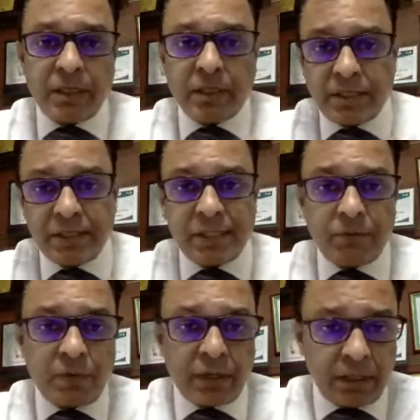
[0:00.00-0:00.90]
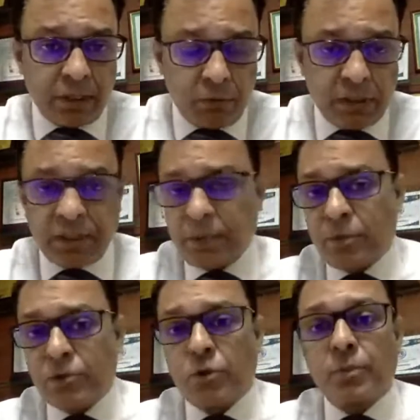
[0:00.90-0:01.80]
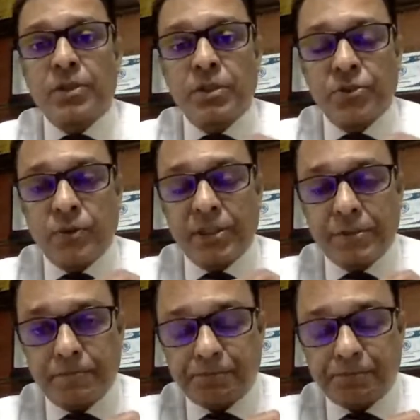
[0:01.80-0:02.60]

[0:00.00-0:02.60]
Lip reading: extensive, and advanced laparoscopic surgeries.